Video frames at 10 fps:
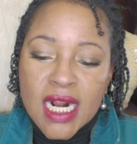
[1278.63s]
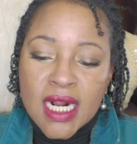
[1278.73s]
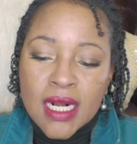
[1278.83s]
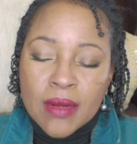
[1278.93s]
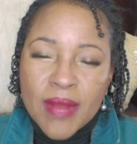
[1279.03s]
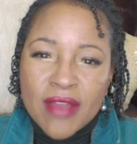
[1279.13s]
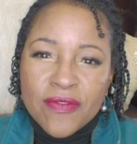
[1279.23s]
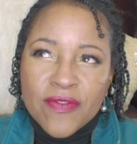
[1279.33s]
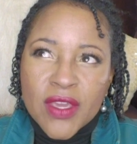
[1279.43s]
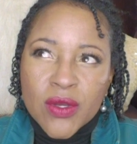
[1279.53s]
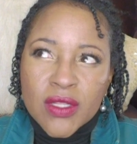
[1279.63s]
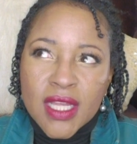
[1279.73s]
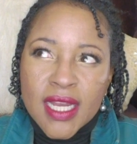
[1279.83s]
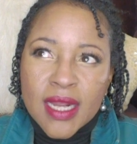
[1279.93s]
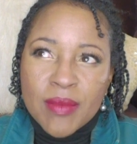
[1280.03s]
I feel
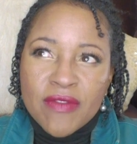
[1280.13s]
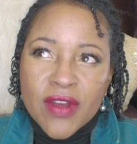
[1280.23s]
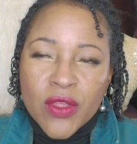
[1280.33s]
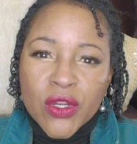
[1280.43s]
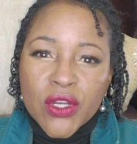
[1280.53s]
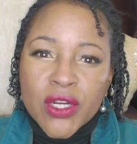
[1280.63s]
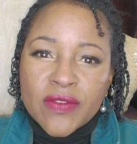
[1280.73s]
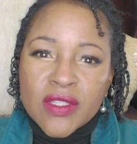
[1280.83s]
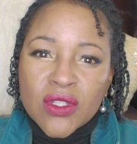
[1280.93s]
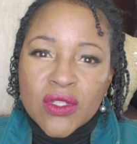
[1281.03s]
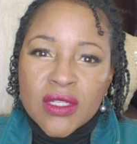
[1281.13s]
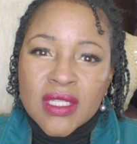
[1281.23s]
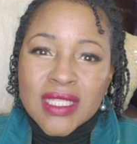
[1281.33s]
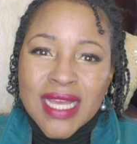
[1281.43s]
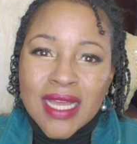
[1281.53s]
like my father could have
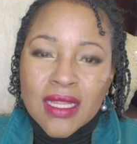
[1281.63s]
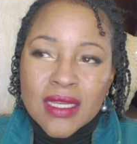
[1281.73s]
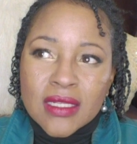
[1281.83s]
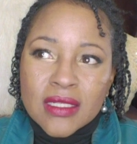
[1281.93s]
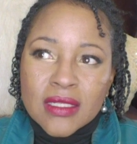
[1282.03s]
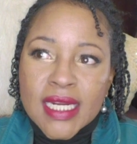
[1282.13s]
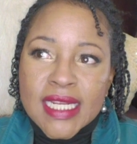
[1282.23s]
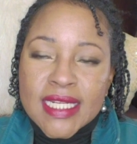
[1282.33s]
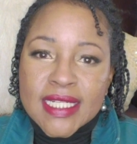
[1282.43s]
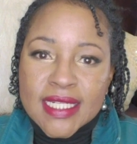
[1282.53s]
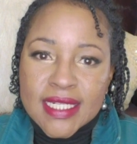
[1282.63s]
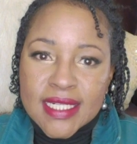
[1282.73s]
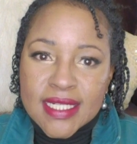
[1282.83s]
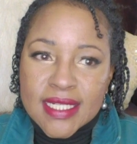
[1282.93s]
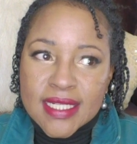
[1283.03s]
stood silent, and he
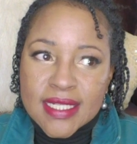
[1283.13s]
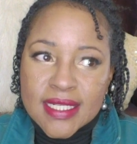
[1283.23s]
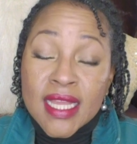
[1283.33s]
didn't.